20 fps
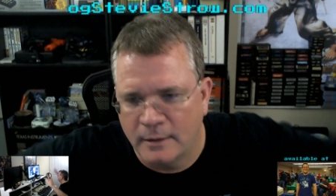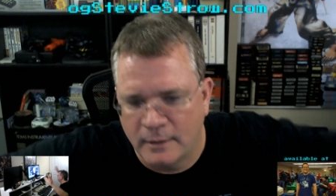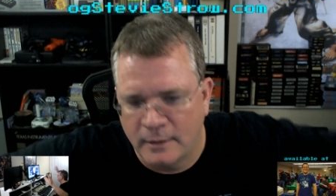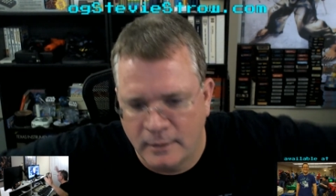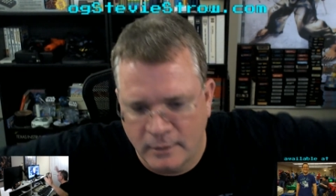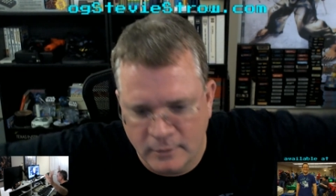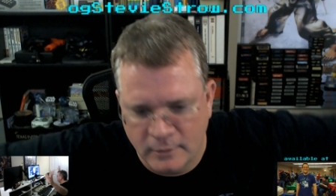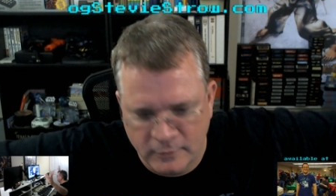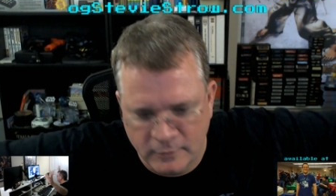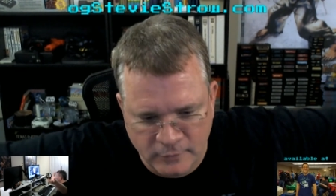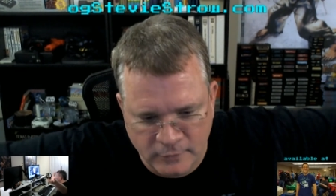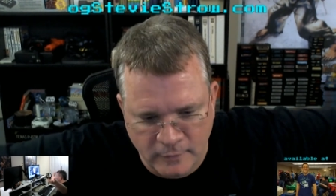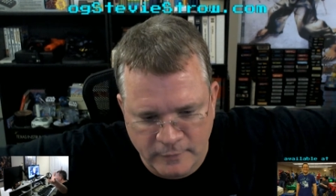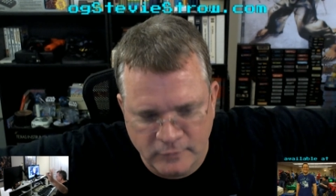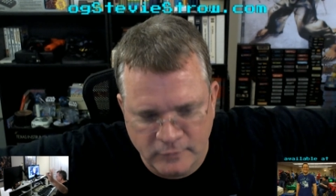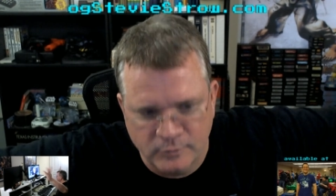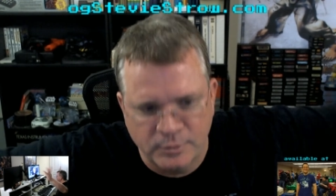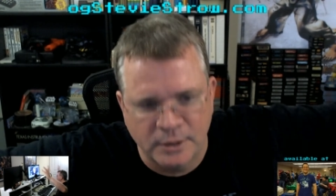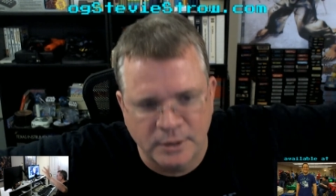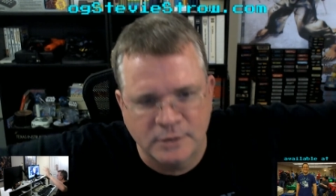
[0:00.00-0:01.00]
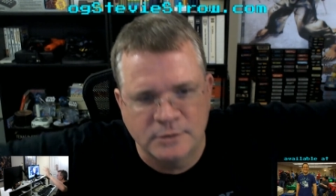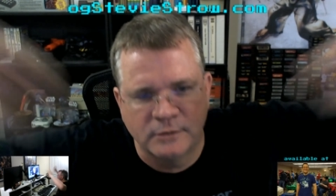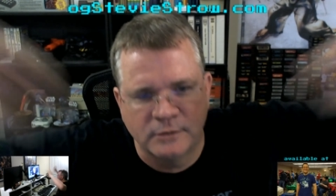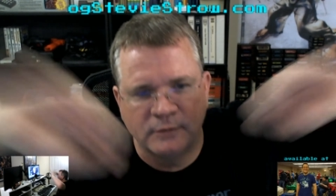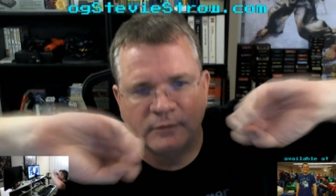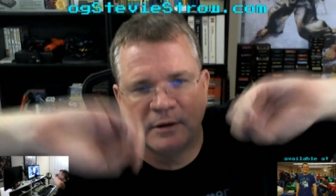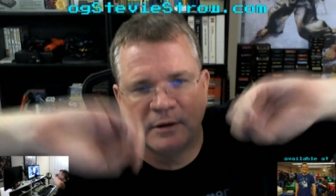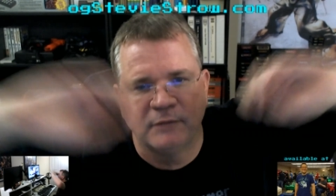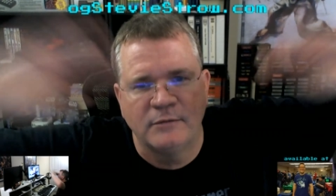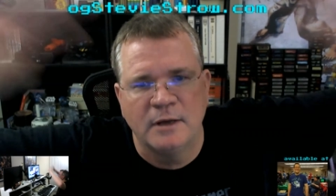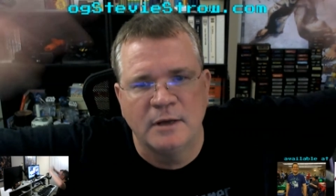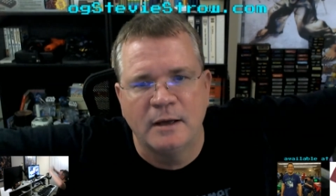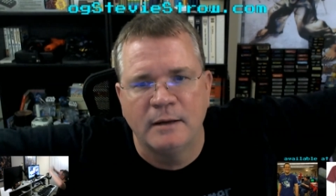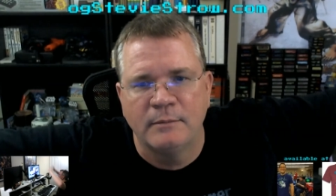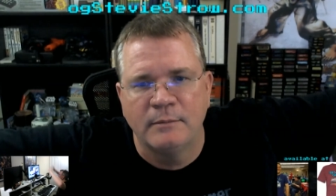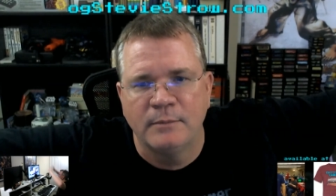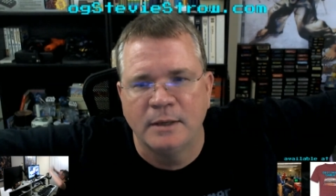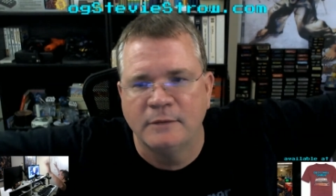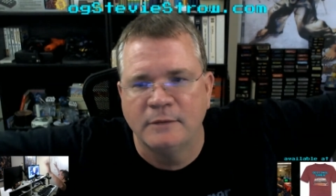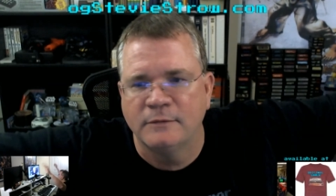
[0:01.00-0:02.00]
here's all these pictures I've
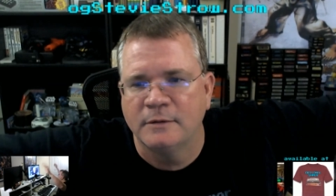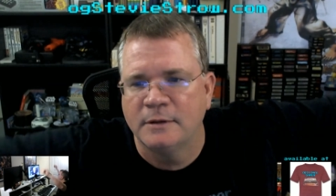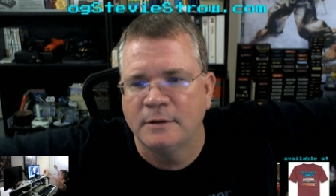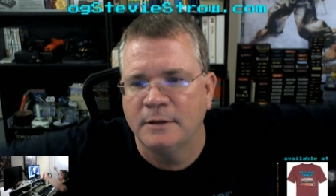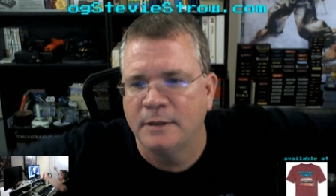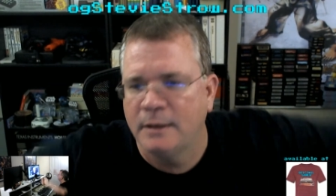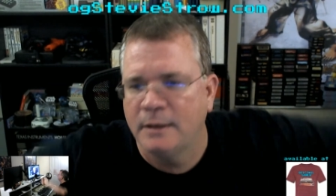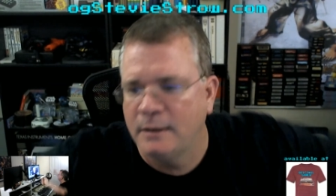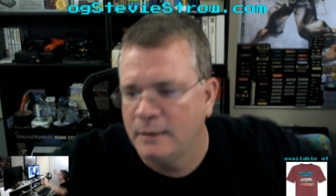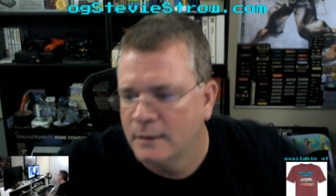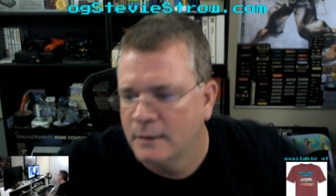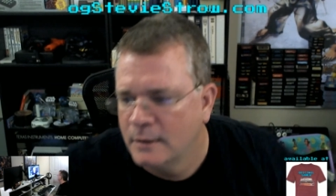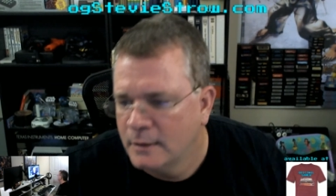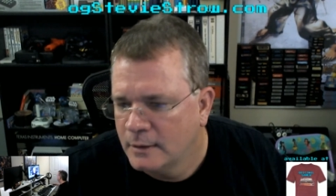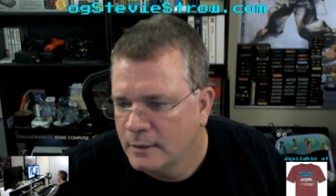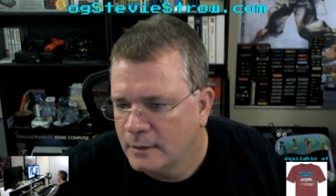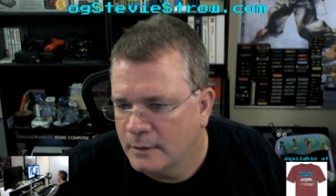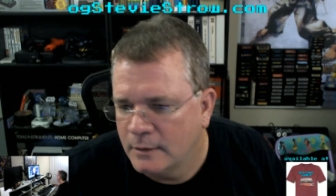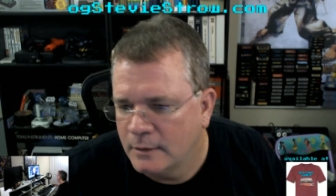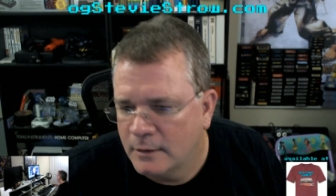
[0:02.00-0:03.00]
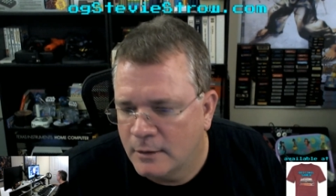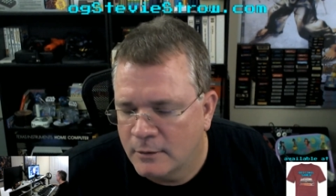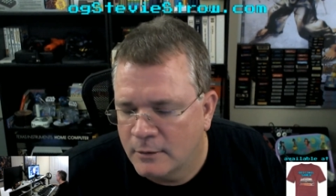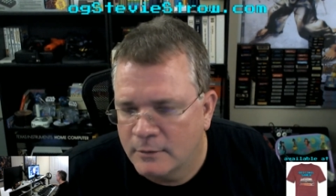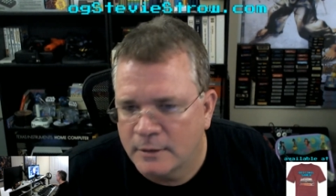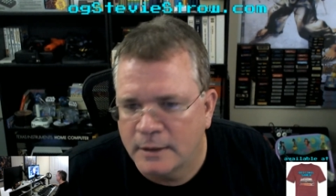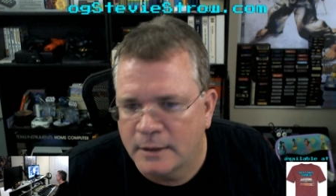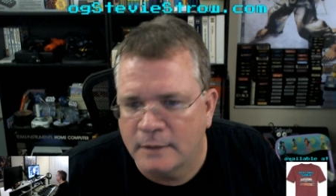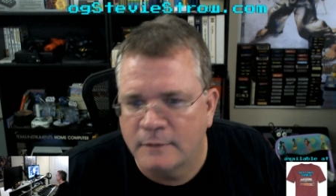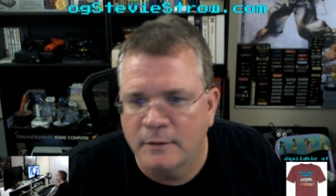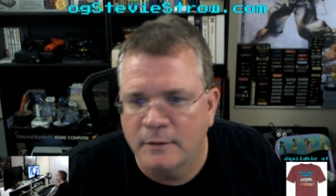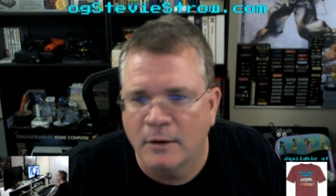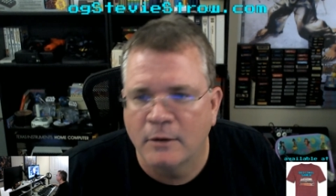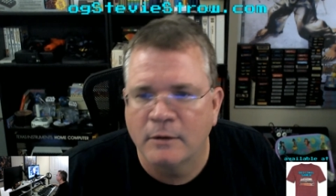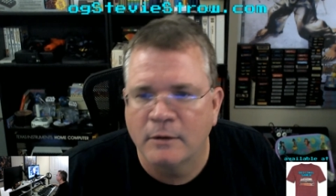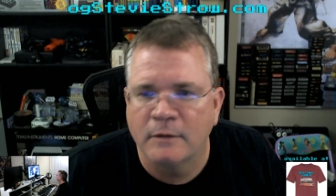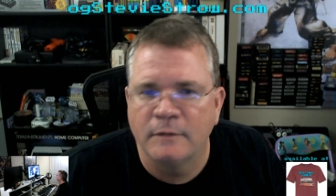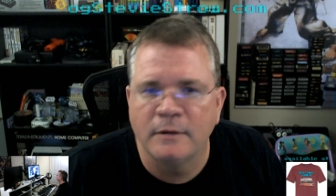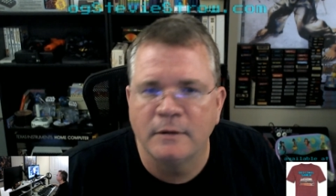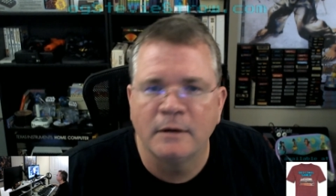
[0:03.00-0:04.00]
got, basically, you know, like the
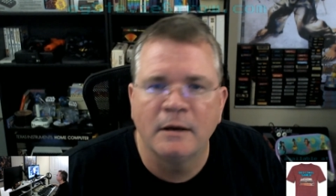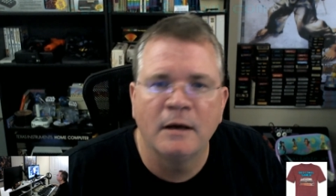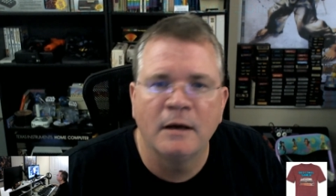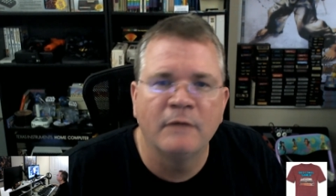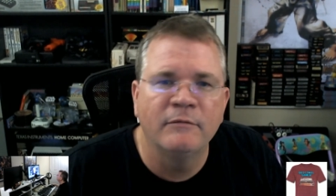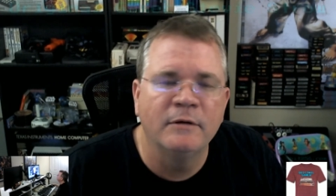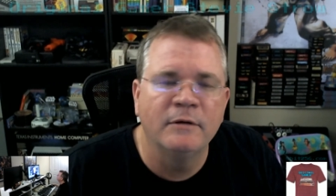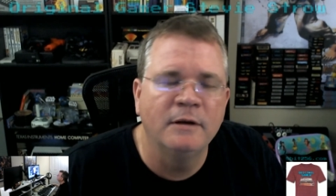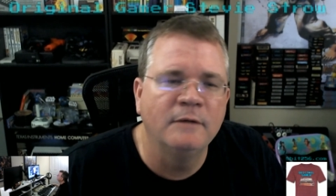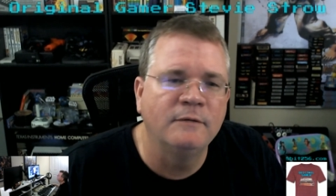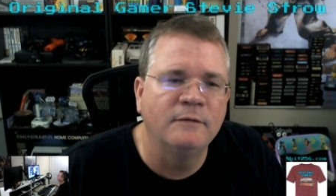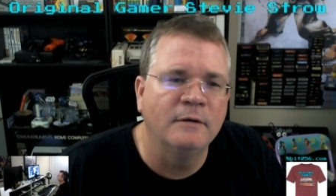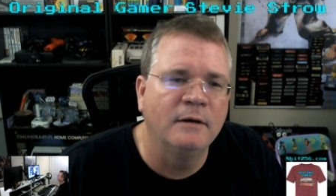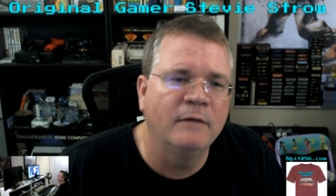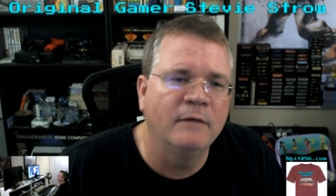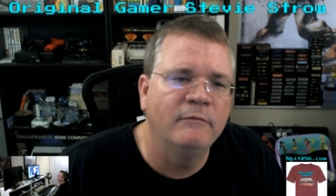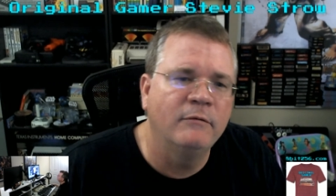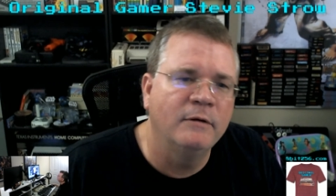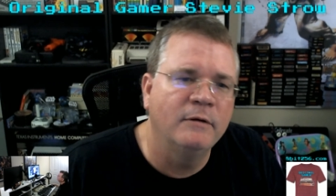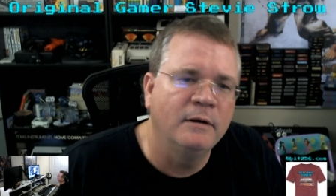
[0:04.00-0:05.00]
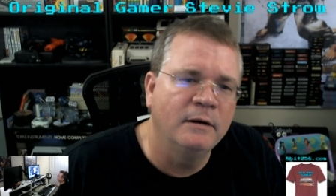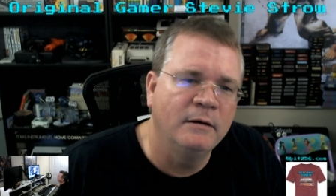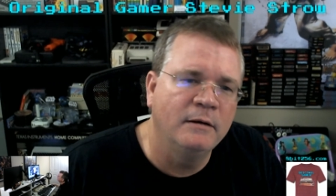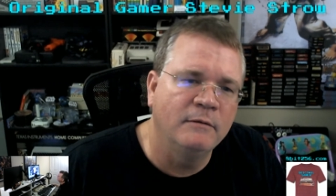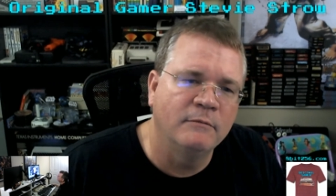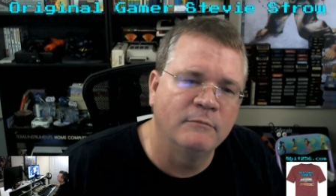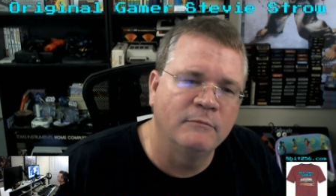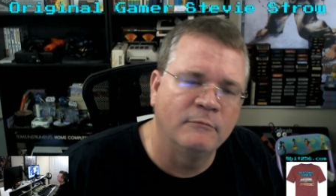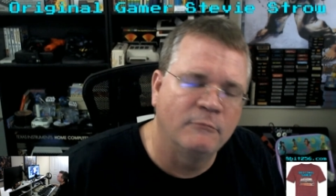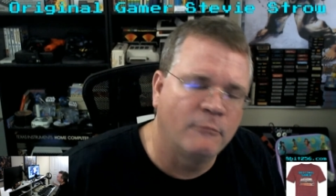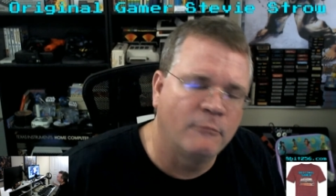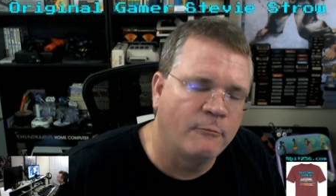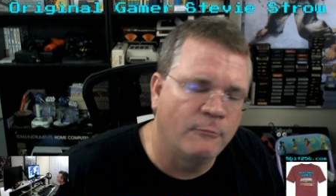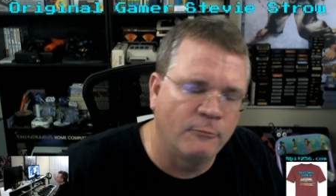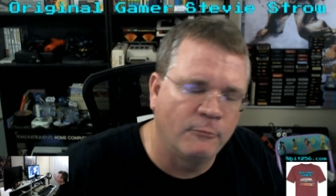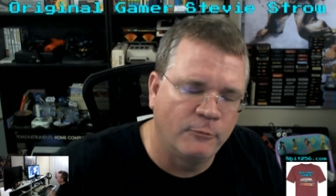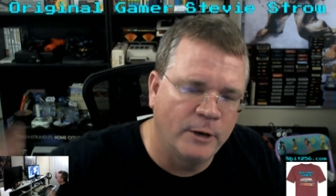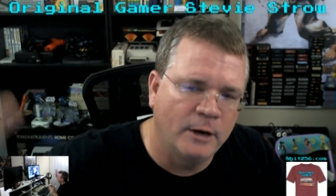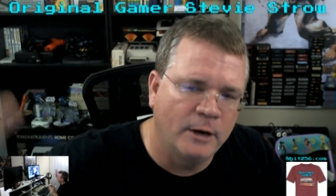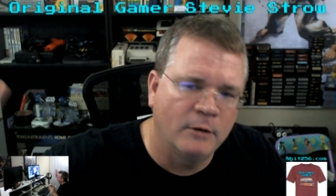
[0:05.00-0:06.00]
Ark of the Covenant and every
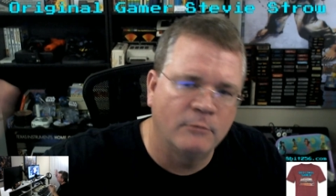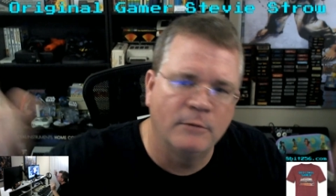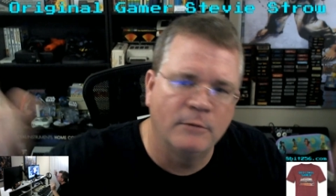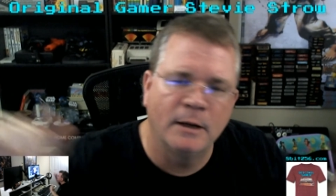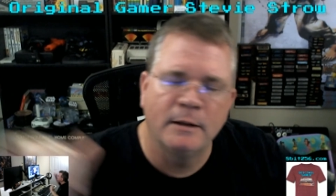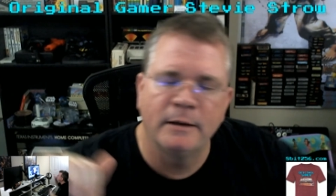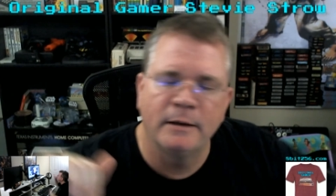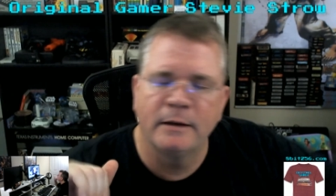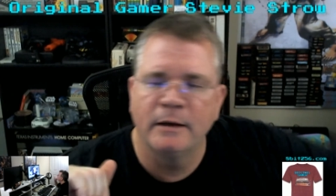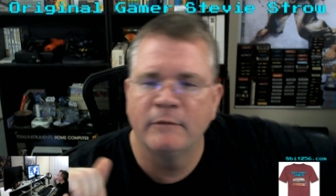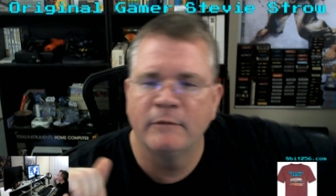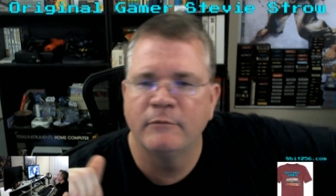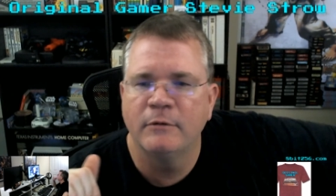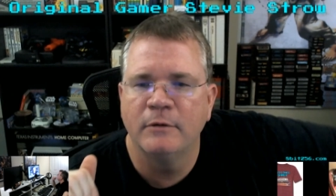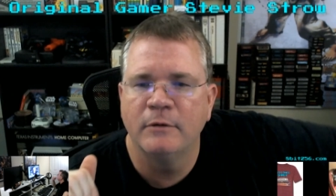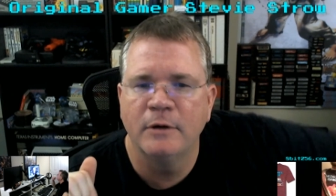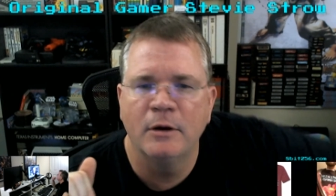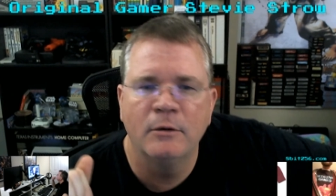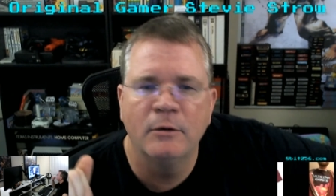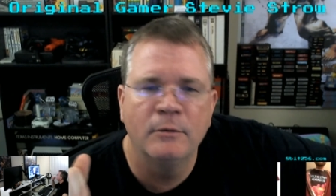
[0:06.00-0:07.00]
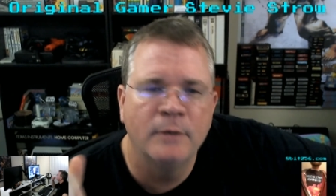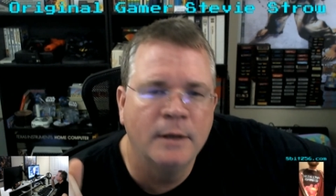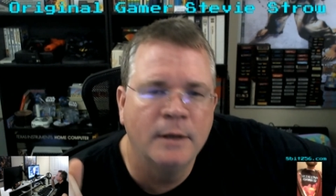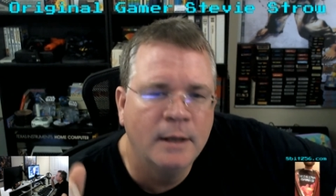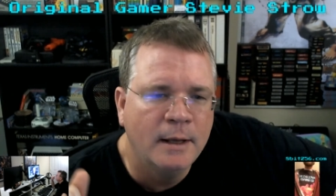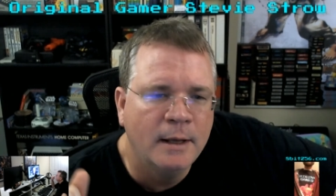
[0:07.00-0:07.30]
rare relic ever known.